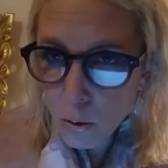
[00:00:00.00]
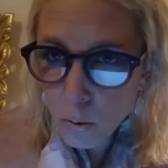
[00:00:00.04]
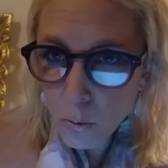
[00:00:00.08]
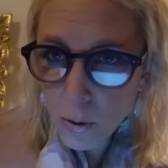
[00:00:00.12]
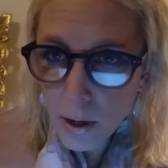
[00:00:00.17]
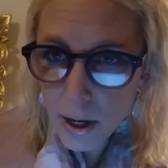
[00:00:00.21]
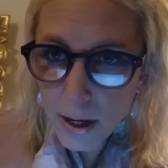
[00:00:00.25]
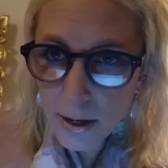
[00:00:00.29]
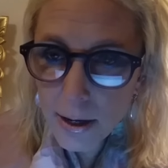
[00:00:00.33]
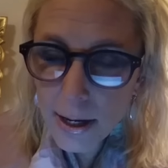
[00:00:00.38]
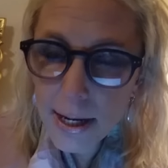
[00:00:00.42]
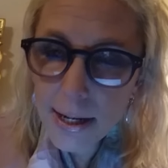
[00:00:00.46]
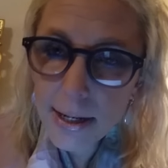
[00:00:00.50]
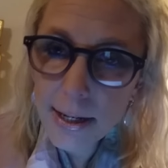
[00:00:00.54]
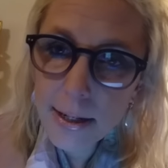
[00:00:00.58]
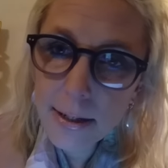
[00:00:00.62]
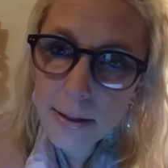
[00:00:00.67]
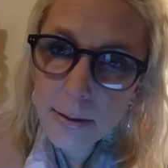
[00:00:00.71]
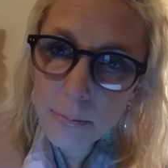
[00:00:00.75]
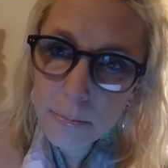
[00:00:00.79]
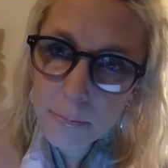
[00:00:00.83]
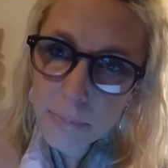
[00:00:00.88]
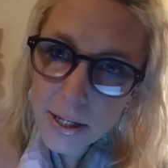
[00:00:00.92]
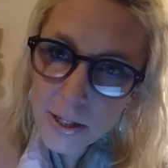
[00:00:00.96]
where it
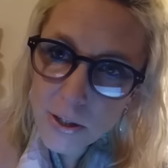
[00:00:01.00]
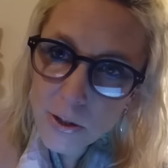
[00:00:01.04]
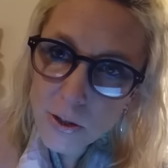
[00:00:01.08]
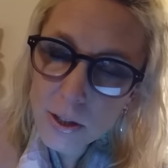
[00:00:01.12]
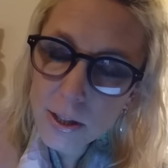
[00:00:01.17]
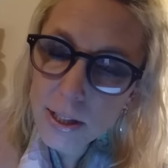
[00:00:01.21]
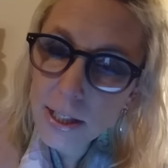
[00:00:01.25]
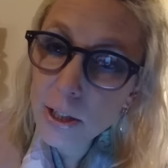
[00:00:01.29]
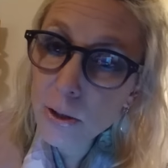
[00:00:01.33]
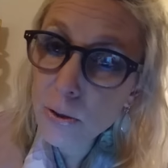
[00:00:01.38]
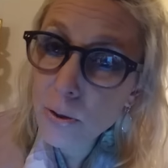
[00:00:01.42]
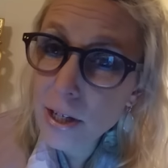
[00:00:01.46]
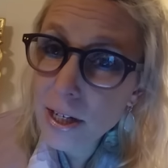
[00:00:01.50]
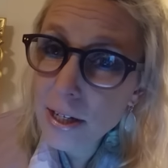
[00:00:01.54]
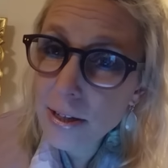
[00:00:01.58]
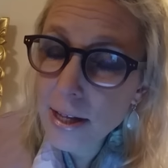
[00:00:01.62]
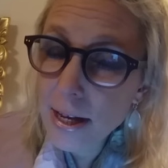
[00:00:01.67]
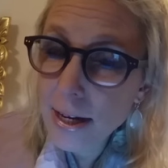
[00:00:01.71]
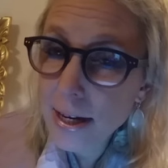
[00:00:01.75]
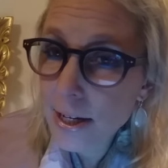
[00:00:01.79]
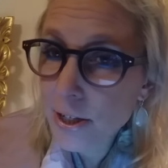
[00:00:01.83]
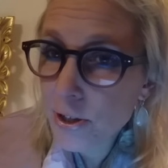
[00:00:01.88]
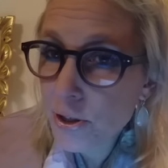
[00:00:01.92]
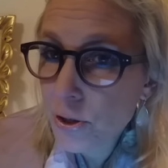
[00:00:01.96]
had basically created
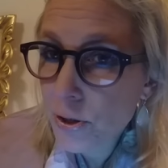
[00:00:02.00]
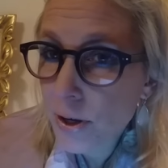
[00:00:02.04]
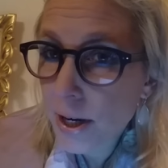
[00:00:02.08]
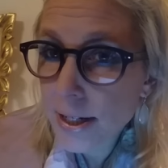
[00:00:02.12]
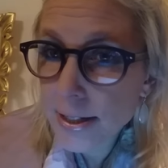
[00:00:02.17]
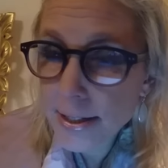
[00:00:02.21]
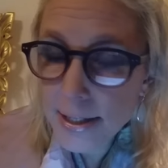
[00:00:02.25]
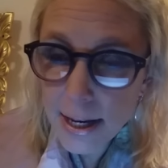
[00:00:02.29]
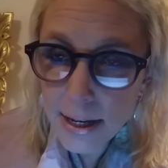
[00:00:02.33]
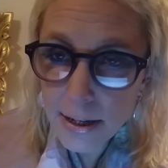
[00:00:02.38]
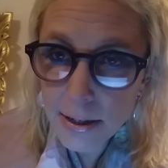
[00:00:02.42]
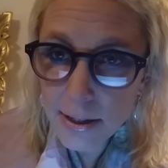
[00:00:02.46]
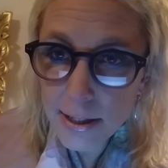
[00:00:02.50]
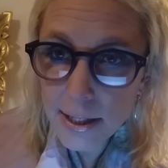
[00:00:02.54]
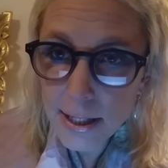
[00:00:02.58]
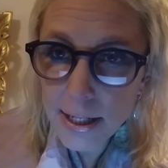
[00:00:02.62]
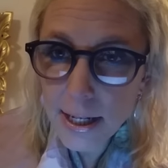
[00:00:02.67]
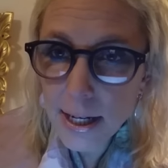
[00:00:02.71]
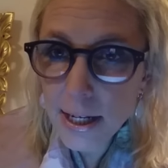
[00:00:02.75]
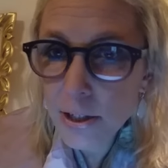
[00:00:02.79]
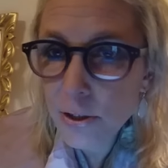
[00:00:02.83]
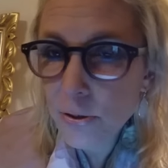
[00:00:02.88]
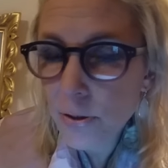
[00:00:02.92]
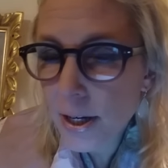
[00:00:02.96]
that as your identity.
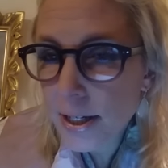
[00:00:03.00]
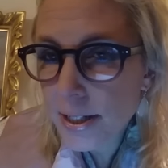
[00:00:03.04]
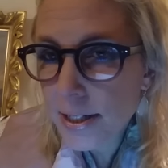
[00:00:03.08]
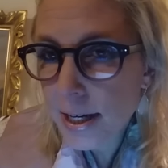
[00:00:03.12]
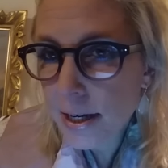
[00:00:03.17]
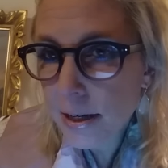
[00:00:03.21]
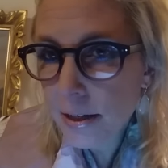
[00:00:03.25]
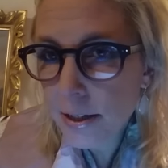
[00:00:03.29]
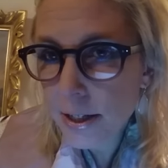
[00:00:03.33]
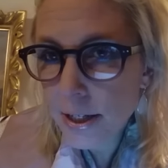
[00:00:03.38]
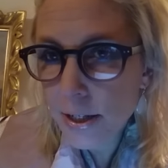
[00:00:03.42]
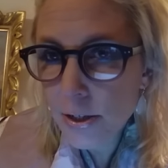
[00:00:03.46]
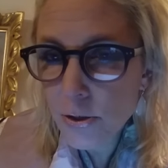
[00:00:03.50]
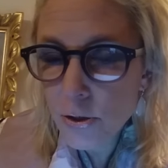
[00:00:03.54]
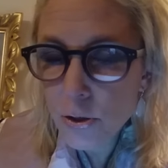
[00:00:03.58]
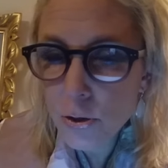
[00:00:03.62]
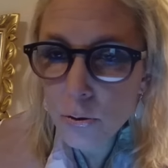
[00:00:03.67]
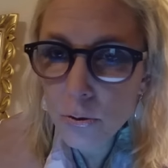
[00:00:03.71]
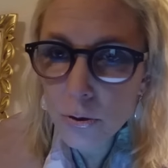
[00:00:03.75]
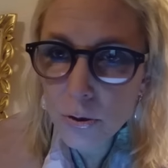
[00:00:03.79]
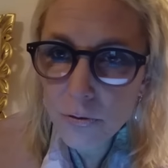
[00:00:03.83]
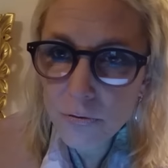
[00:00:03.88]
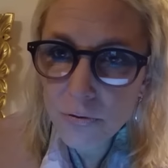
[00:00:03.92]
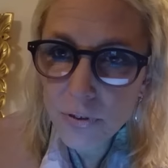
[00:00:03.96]
And your identity is
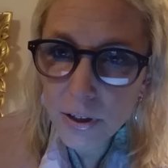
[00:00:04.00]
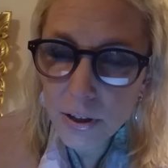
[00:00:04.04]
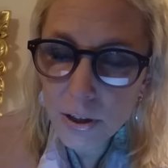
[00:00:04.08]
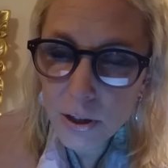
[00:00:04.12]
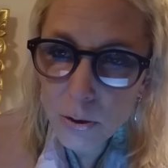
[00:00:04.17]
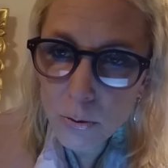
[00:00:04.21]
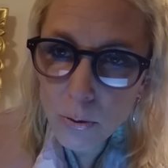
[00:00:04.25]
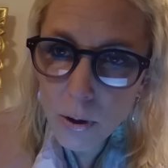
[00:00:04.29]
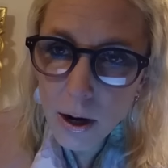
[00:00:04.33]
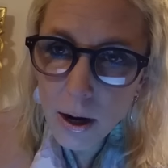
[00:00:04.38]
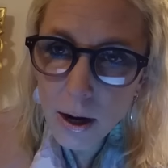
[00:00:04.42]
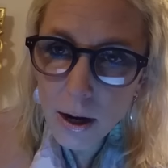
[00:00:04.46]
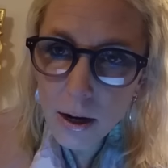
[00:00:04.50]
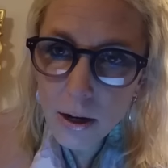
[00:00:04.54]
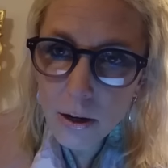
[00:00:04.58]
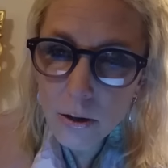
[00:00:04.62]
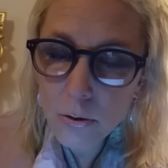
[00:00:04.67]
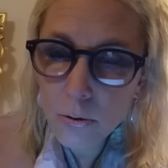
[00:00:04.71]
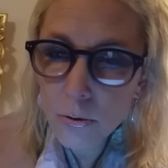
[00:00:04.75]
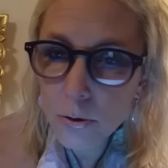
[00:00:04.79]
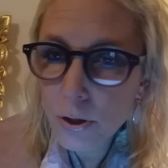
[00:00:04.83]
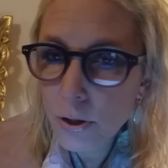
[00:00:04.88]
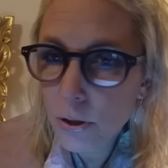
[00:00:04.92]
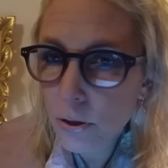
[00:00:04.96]
who you feel you are,
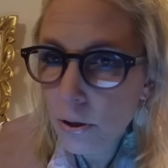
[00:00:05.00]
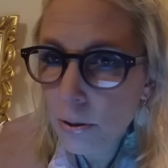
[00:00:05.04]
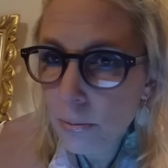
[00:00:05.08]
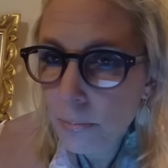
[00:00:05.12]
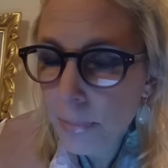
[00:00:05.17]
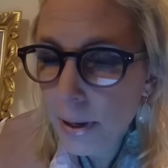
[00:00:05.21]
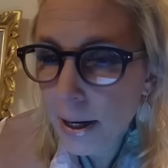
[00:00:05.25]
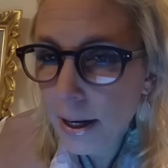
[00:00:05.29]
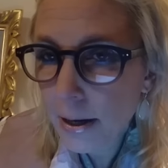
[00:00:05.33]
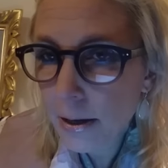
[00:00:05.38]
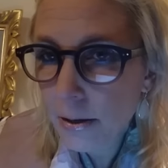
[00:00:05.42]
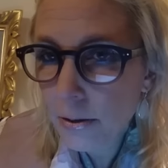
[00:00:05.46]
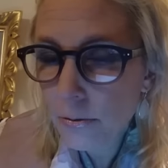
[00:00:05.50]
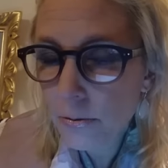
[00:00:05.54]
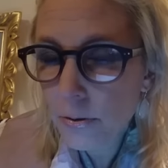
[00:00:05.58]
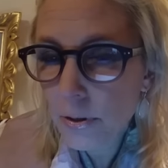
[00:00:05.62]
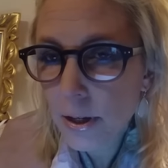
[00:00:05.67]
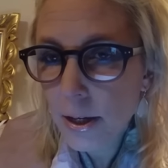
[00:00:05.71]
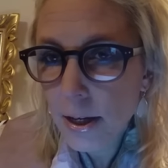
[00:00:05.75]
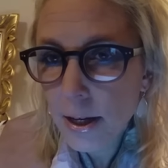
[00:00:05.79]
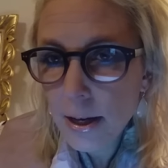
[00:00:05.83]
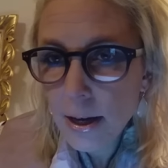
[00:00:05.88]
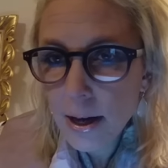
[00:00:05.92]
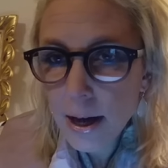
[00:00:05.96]
who you're about,
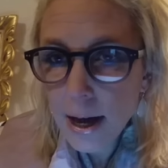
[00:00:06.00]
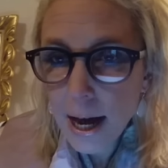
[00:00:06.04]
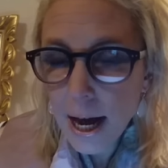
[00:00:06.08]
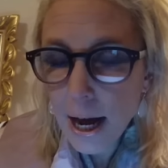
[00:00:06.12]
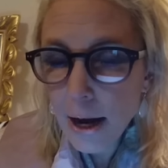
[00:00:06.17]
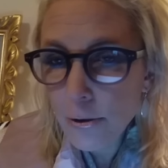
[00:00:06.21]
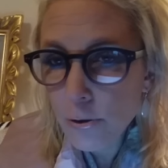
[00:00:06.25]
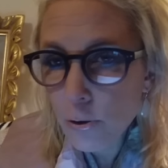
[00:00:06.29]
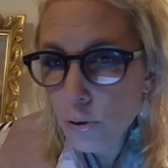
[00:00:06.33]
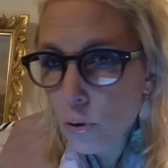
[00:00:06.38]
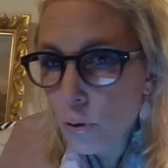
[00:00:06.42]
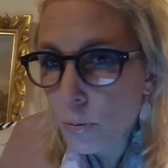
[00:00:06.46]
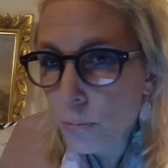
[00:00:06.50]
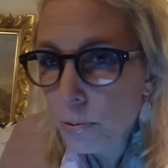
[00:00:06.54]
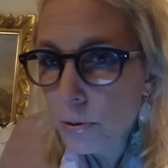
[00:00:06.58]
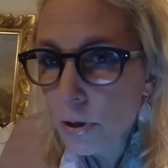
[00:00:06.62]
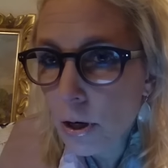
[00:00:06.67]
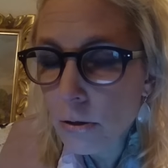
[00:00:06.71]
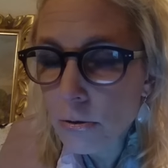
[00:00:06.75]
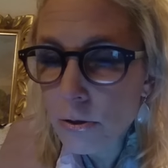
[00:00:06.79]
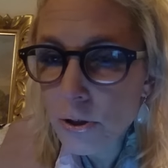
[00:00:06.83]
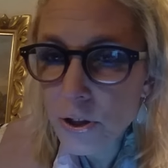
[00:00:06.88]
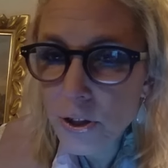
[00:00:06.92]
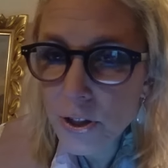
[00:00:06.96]
how you
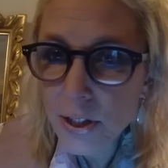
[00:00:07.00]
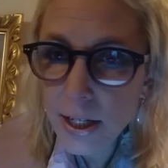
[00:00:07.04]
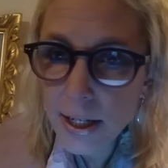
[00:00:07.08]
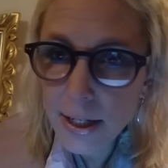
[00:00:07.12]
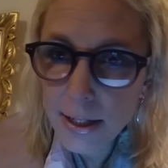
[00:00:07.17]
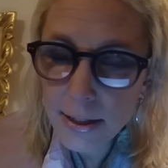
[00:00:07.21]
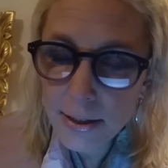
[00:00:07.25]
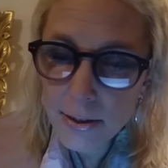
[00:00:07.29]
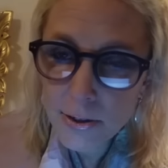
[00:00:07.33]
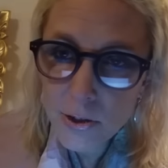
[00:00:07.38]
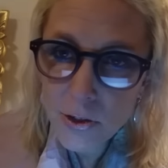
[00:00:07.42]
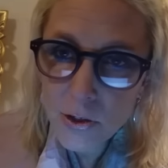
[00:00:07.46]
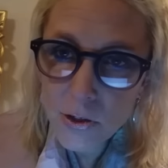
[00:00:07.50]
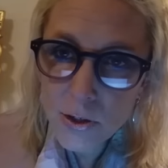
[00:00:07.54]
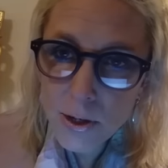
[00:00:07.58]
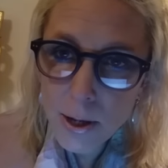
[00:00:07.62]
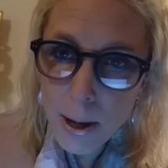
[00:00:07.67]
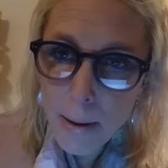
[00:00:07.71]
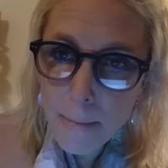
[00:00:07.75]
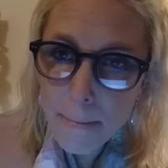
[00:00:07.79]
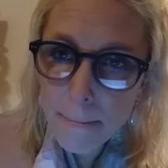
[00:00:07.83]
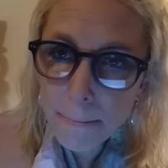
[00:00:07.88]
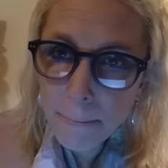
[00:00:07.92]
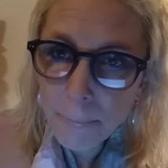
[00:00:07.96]
approach things.
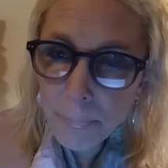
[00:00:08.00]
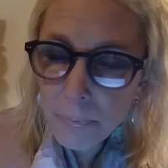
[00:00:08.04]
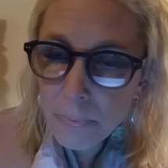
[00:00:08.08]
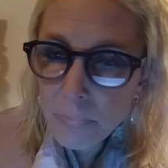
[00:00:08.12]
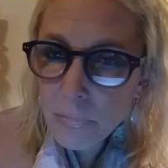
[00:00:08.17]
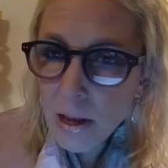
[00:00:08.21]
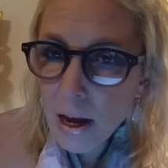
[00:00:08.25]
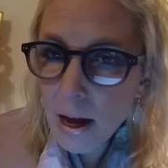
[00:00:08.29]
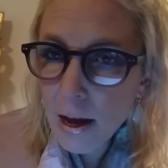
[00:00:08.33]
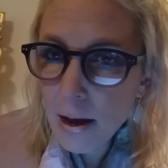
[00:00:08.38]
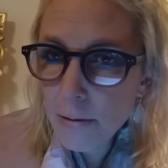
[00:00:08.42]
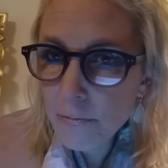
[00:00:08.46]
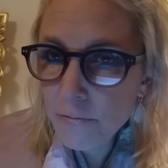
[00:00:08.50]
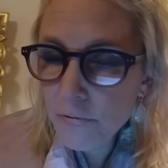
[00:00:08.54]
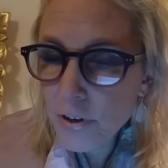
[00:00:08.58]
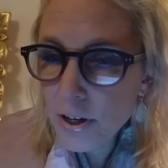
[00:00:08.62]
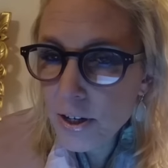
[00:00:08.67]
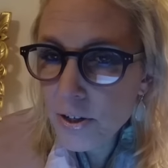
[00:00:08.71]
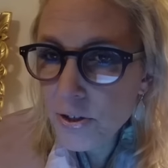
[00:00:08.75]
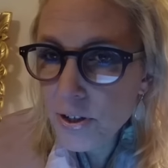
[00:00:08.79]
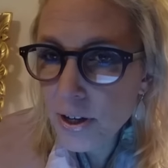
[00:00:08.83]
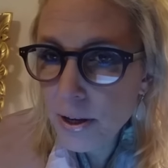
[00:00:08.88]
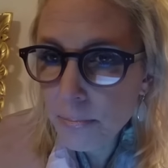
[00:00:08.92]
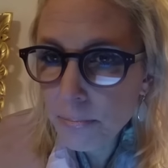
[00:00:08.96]
Um, for
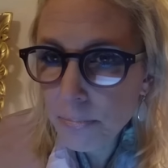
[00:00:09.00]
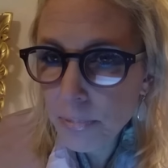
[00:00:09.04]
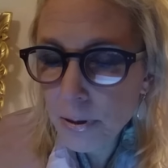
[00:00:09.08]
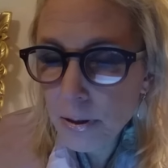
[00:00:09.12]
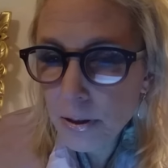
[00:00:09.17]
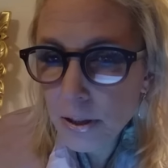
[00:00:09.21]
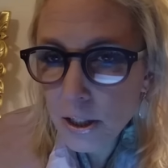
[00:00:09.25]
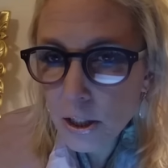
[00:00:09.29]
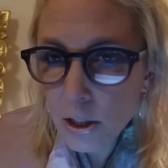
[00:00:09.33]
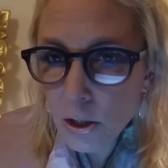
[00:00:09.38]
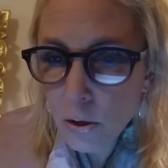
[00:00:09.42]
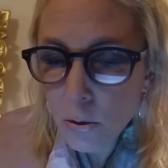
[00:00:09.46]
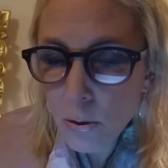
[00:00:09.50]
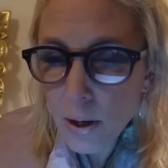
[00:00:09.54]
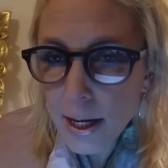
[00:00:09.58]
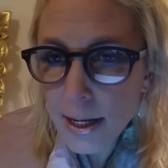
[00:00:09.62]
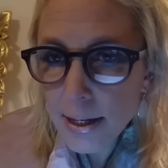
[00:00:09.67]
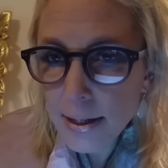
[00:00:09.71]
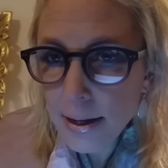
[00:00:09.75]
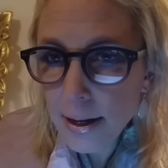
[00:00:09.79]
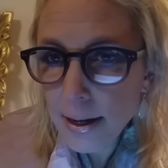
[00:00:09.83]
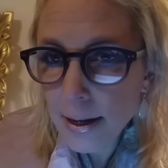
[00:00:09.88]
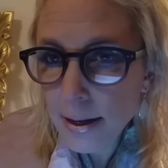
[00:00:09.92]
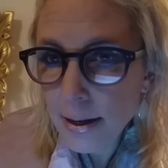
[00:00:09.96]
example, you know,
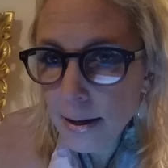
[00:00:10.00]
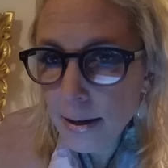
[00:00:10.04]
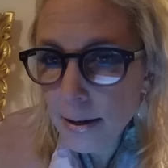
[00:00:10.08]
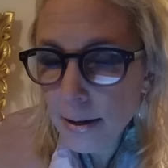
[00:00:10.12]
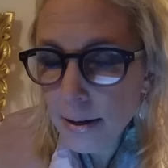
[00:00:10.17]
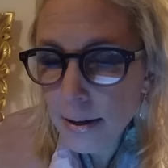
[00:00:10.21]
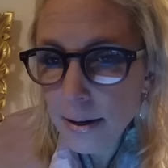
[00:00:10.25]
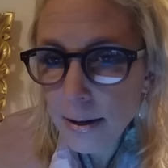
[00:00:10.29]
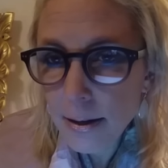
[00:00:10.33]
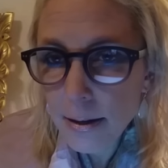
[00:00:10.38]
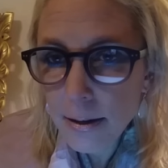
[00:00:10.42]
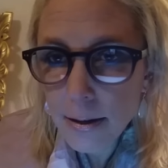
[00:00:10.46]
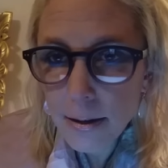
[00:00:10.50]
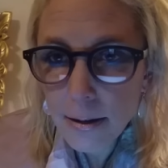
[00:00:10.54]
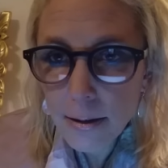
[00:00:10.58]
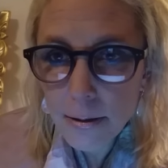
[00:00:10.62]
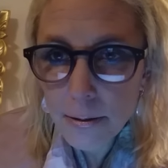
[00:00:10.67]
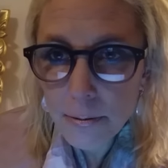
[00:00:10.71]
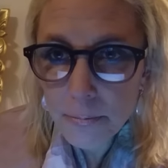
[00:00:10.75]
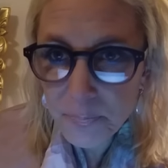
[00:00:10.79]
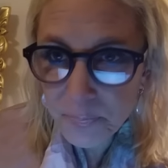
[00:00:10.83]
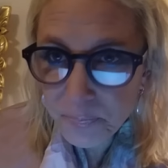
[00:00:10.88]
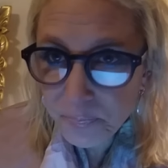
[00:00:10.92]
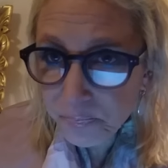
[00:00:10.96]
and uh,
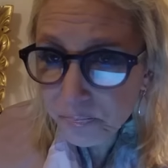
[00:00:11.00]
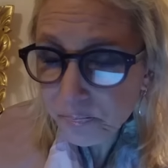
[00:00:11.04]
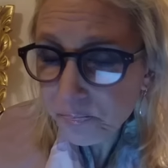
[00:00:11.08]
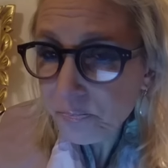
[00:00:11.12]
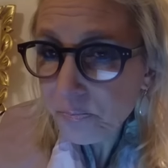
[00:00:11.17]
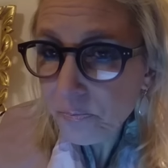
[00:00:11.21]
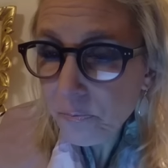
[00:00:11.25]
um,